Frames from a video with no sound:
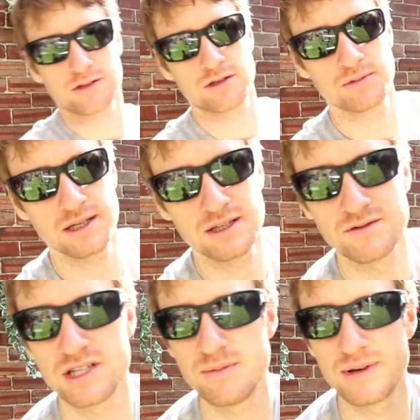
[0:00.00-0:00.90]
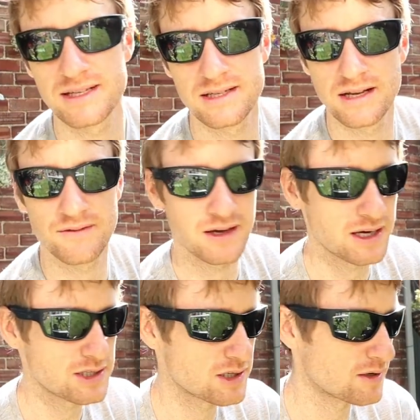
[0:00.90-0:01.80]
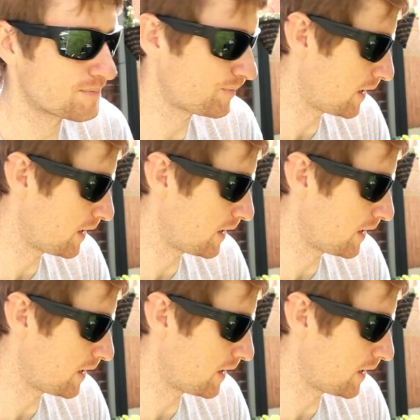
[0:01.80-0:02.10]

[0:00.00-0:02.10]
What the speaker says: on the subject of GPS and navigation,